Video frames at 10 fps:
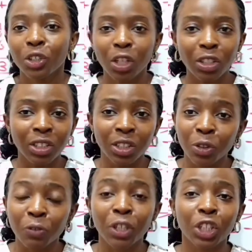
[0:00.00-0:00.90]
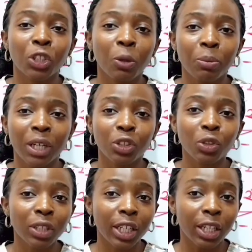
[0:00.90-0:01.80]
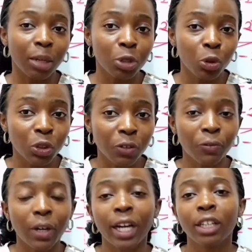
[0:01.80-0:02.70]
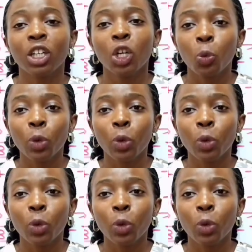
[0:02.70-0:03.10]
Turn on the notification bell so that you can be notified